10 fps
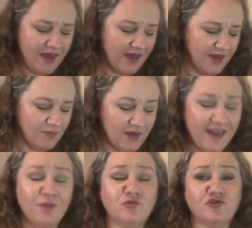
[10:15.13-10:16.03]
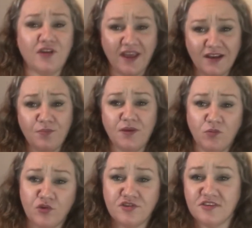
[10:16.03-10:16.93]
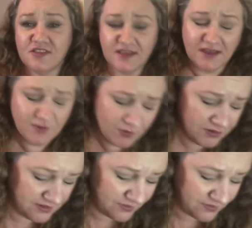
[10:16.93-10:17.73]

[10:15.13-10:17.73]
I am trying to be more sustainable,